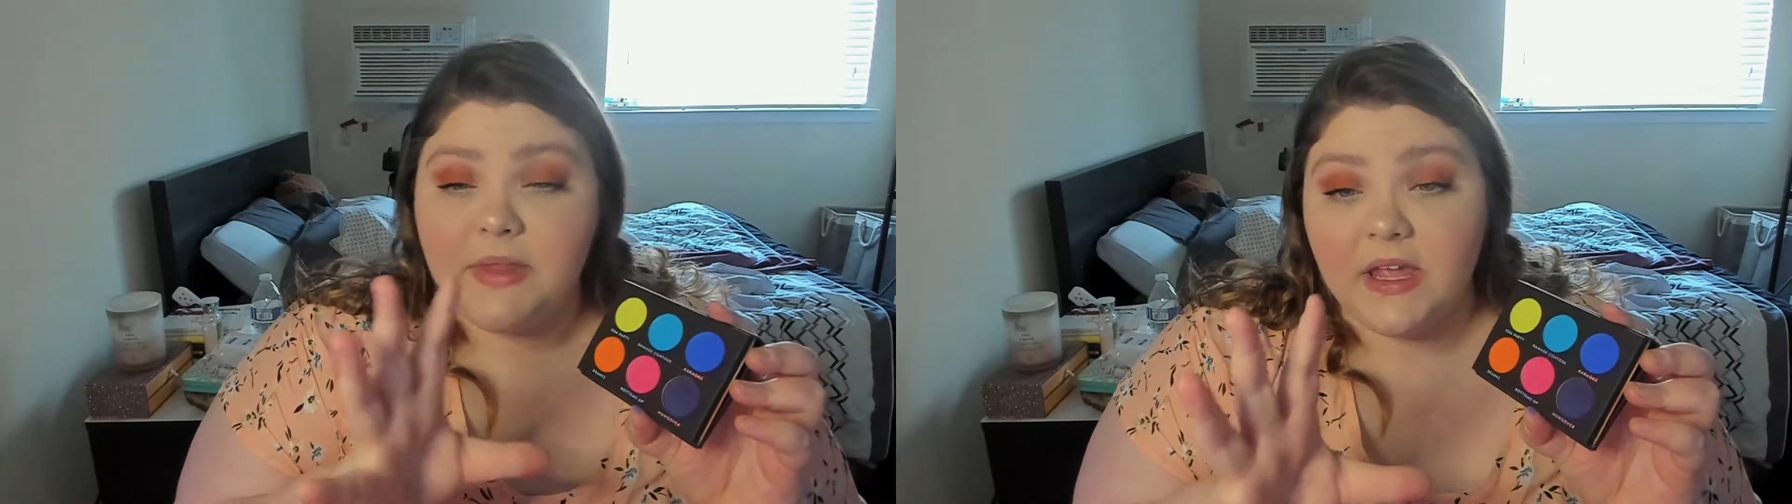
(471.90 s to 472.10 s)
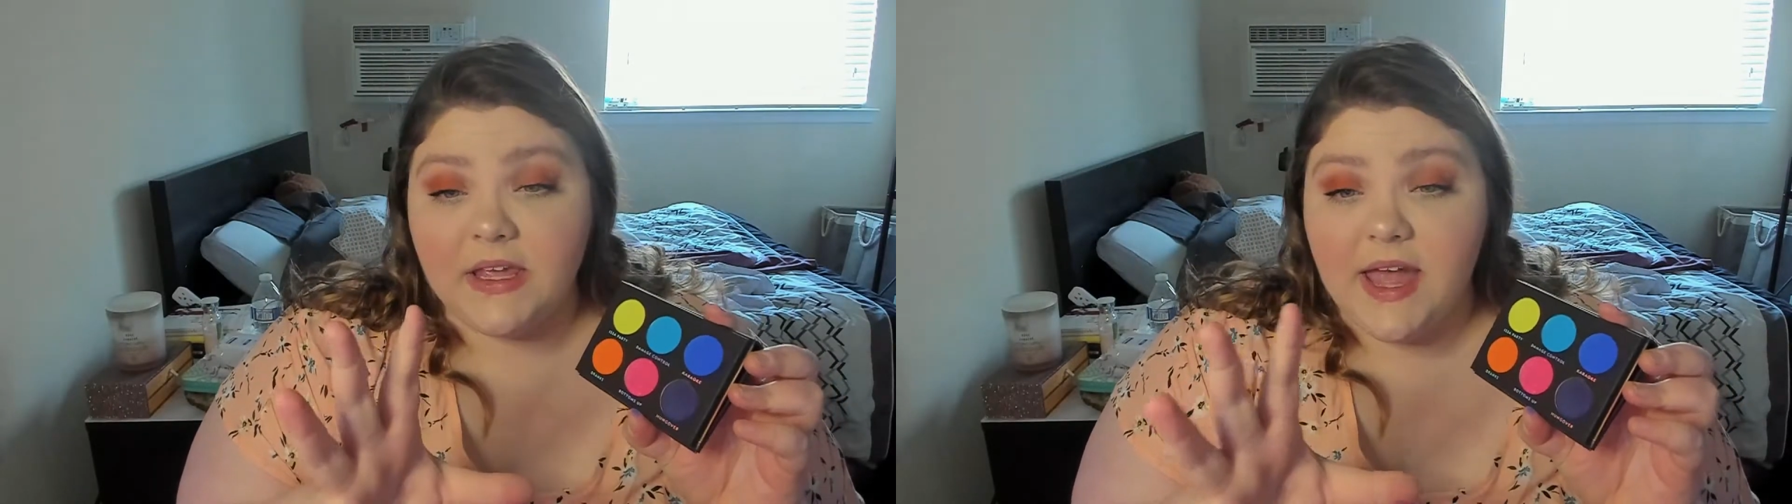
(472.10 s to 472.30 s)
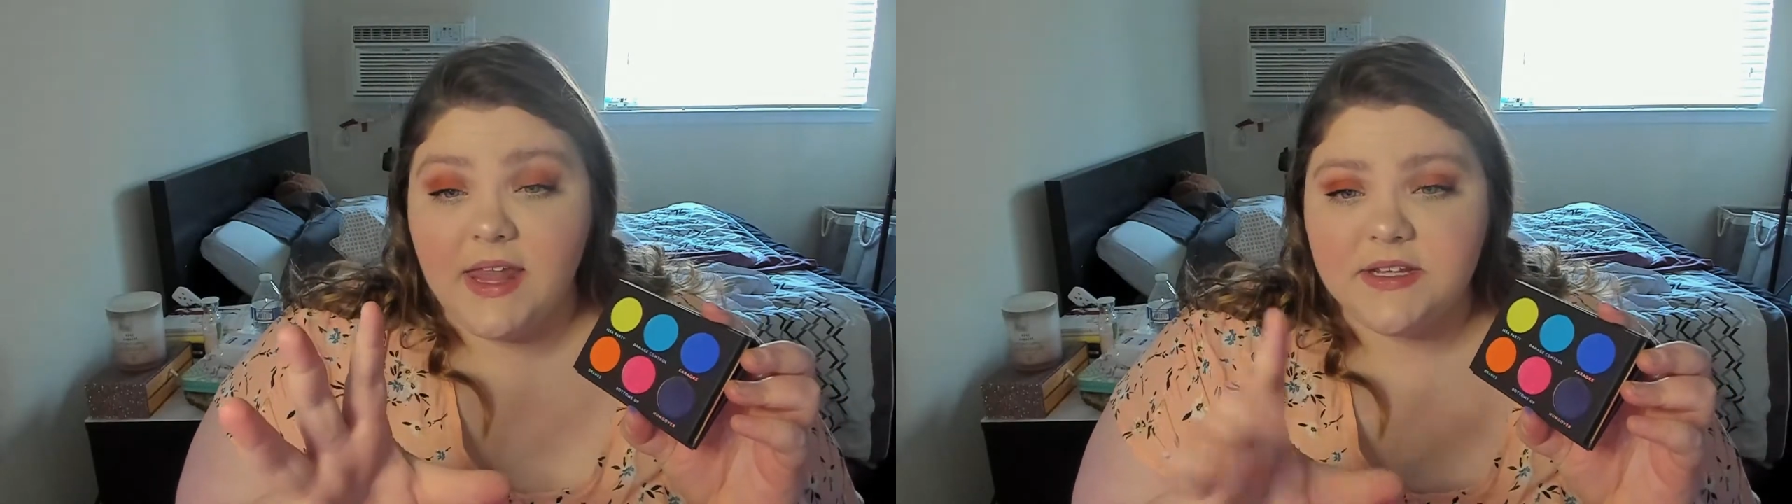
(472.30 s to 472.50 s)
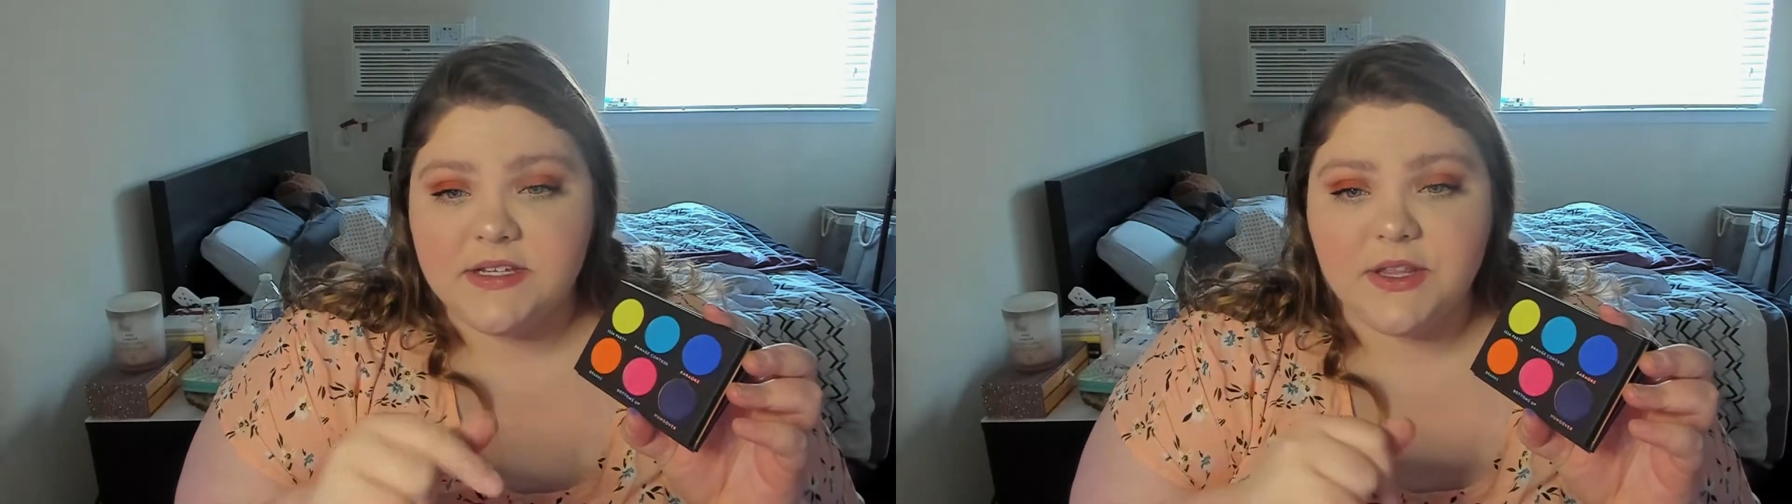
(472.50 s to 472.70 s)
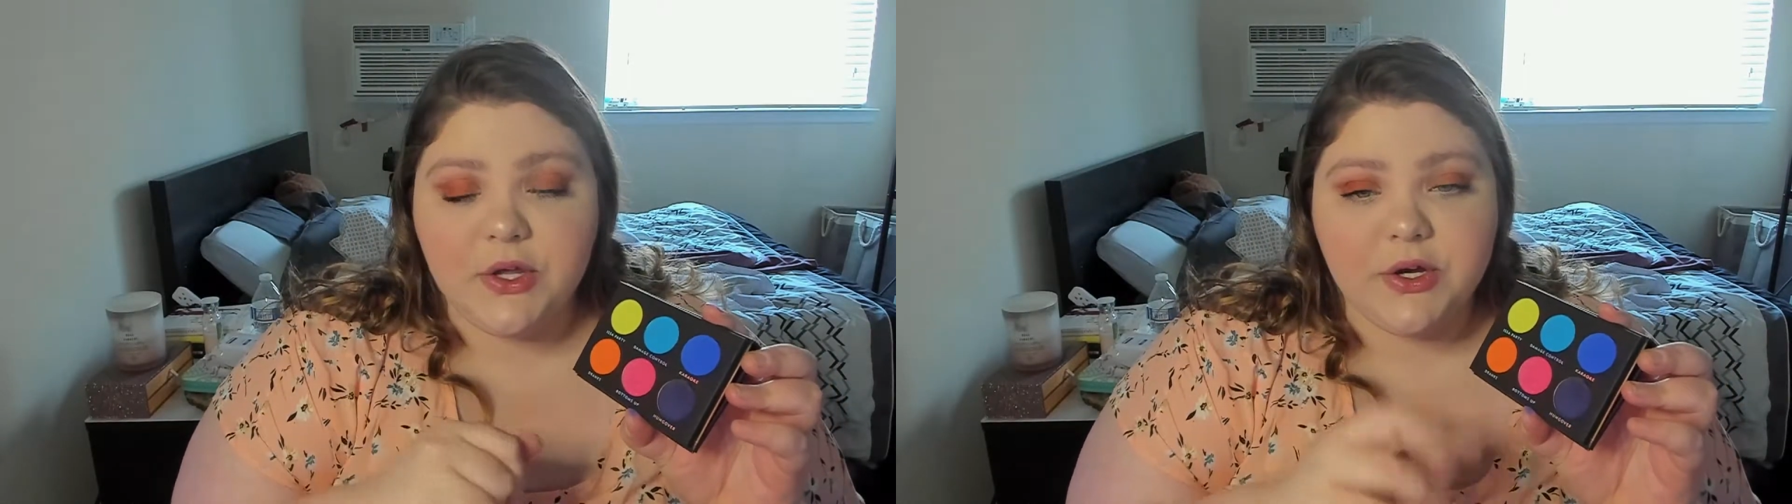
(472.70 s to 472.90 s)
galaxy
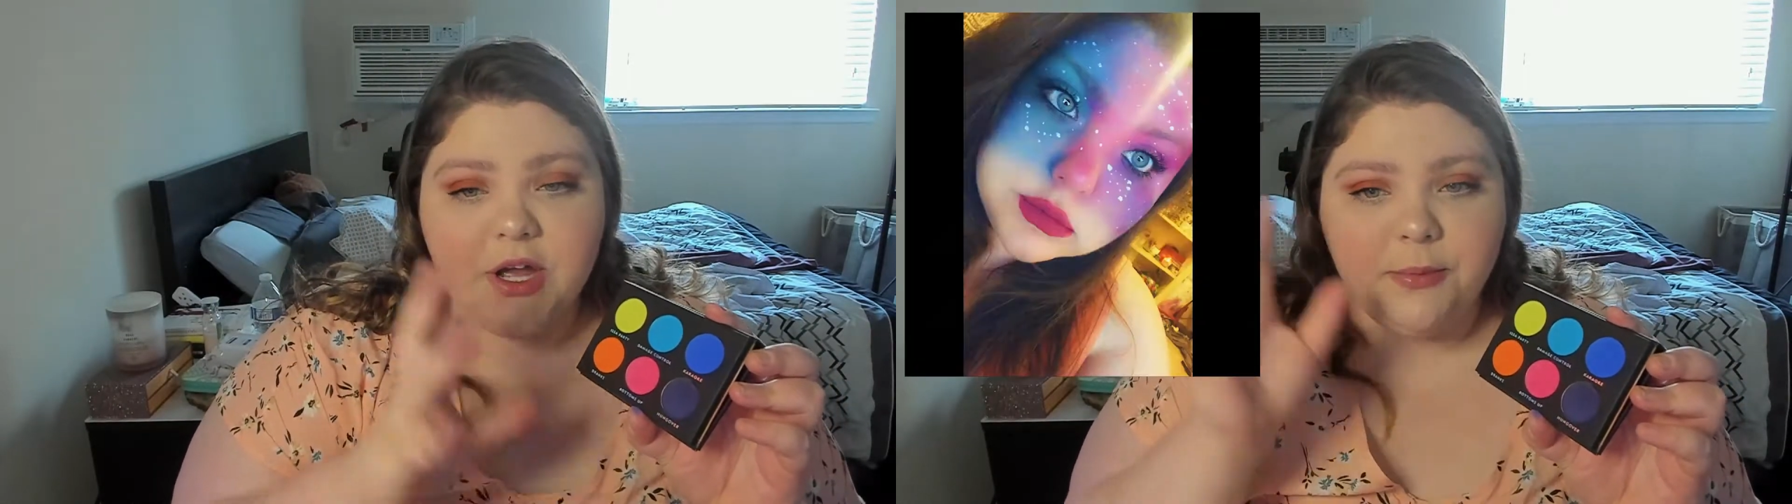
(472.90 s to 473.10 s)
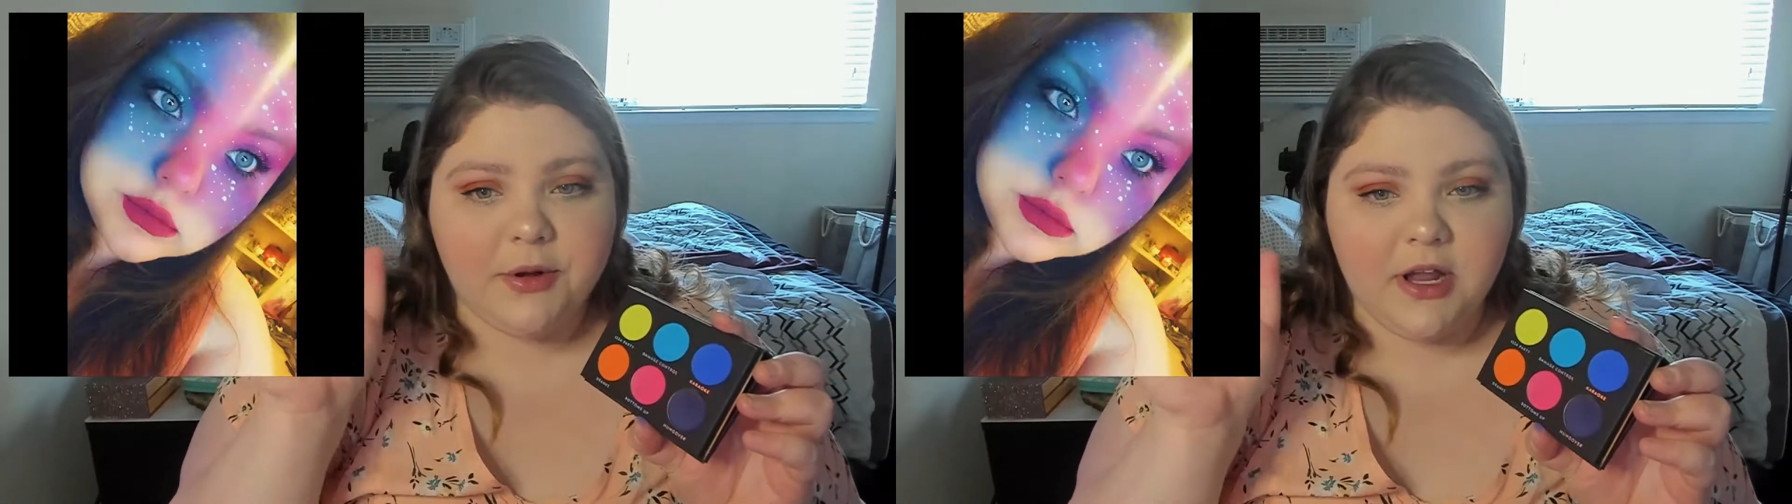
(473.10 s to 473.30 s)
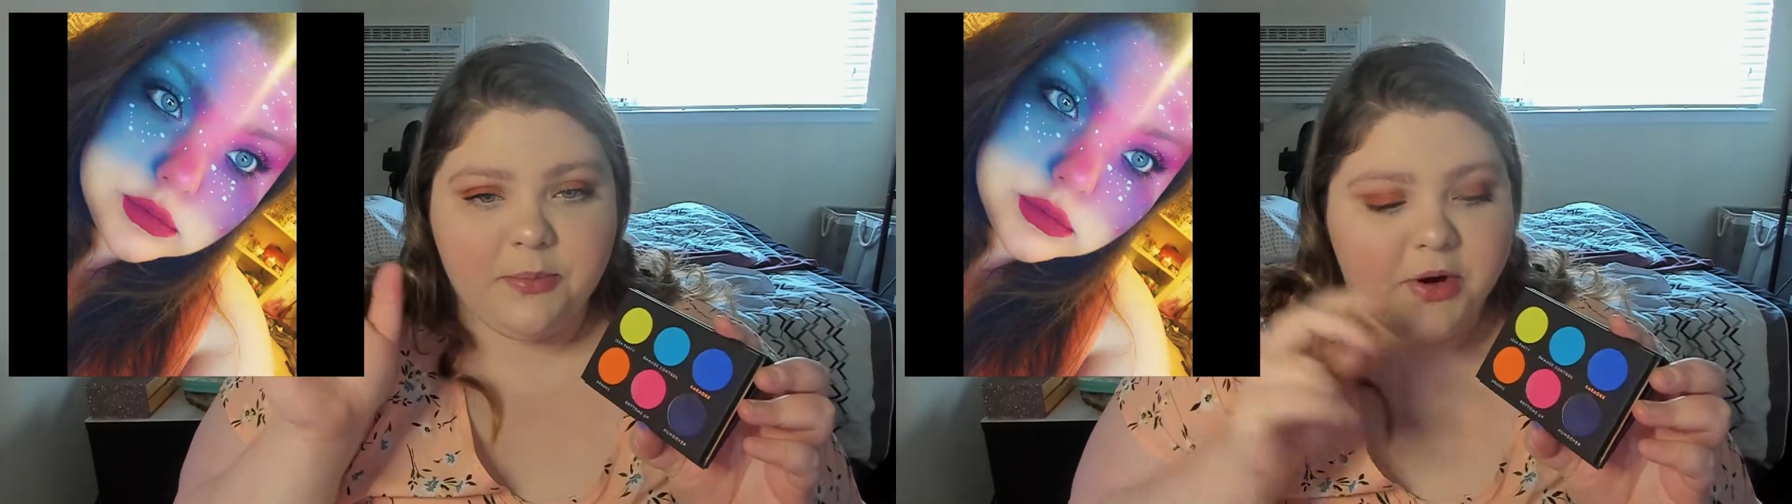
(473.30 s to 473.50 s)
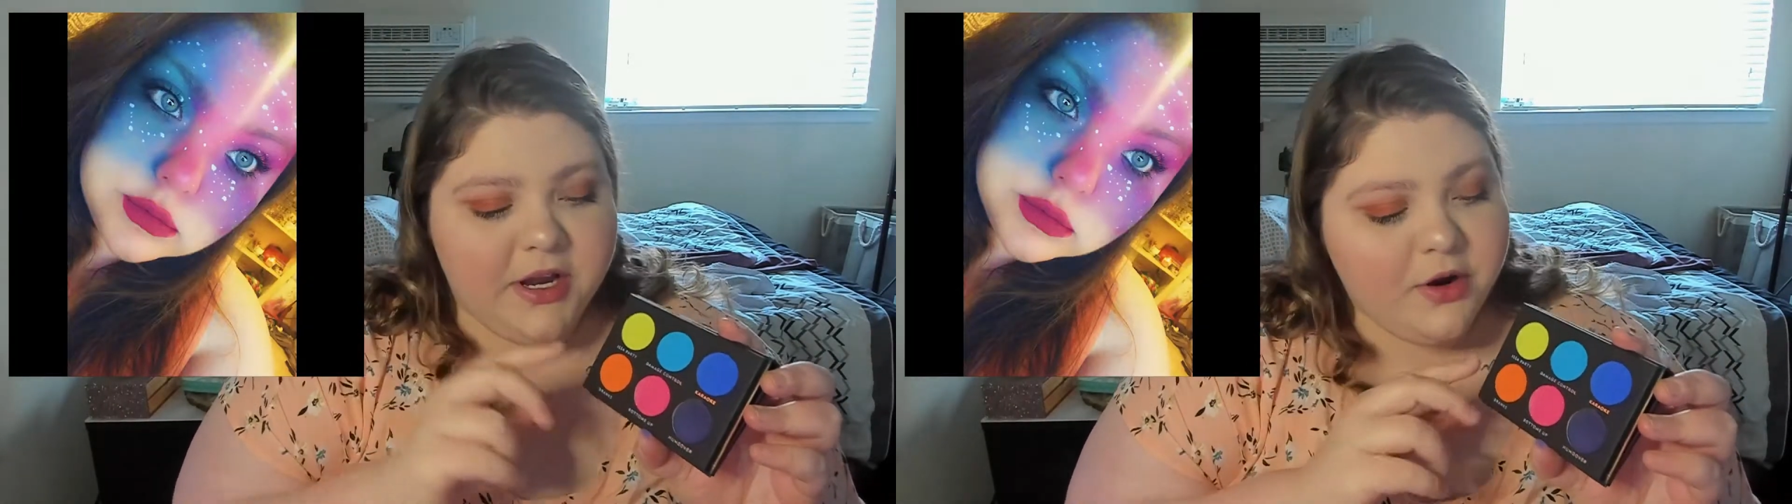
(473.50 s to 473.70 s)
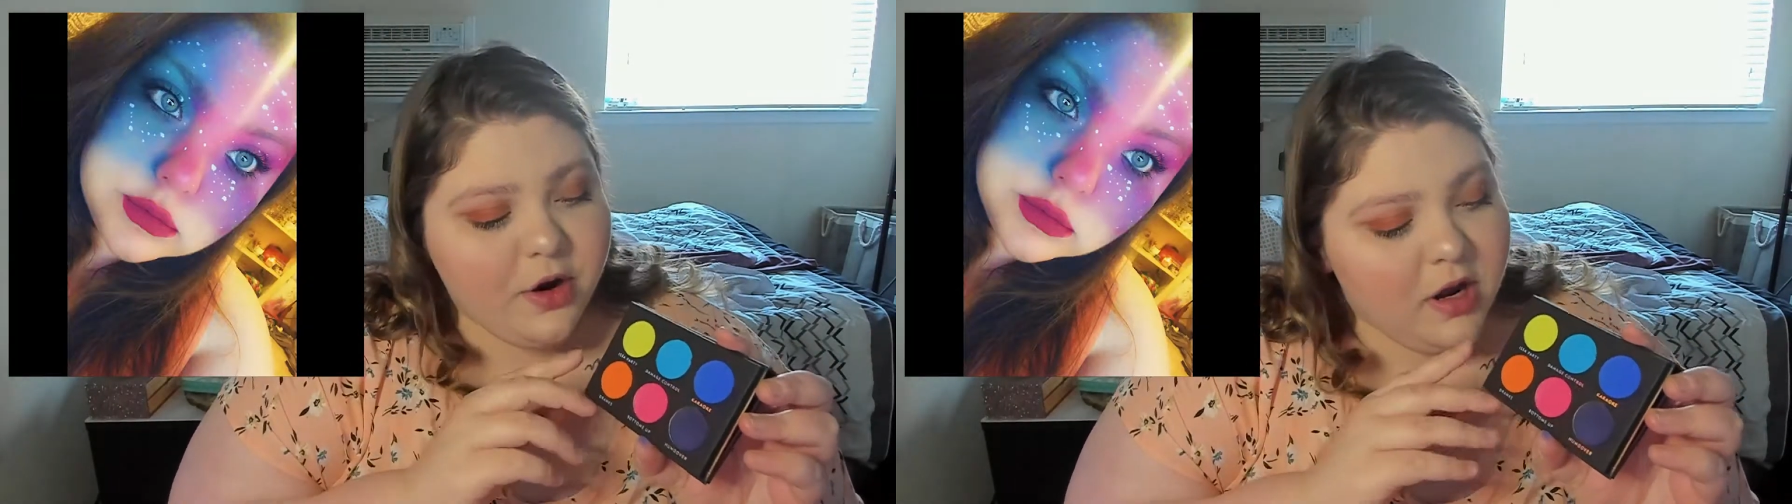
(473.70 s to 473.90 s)
look. I'll put it up right
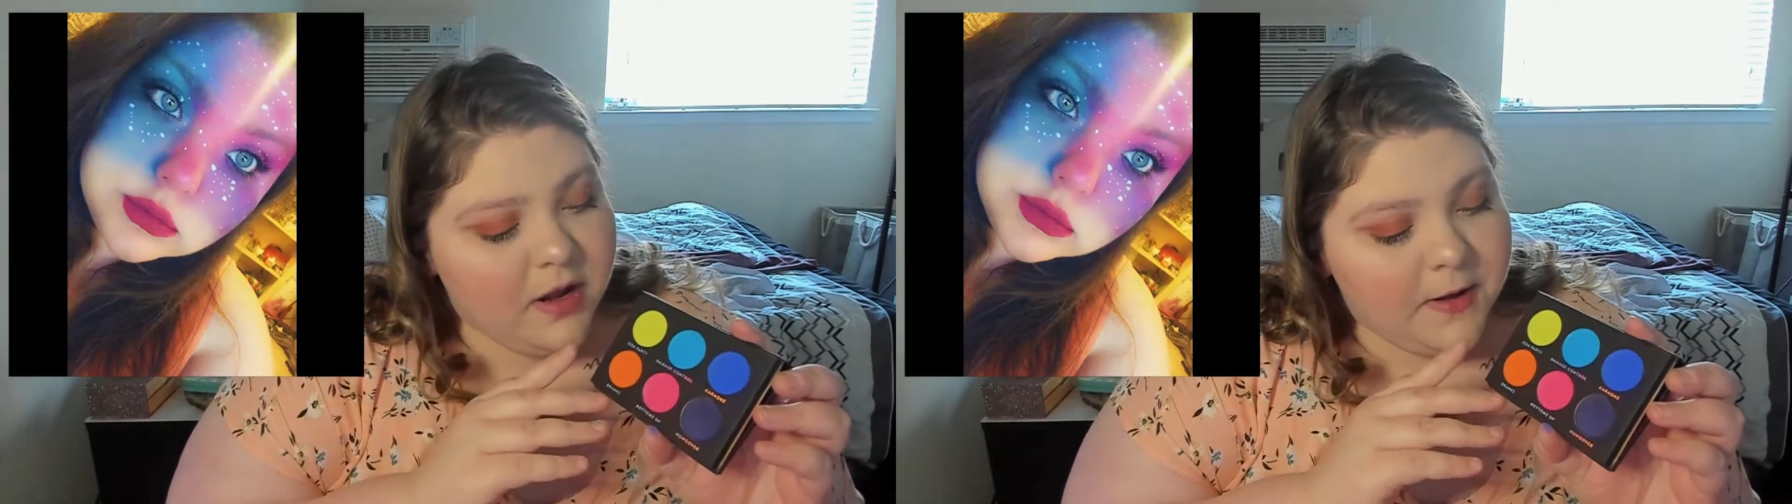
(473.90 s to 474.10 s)
here.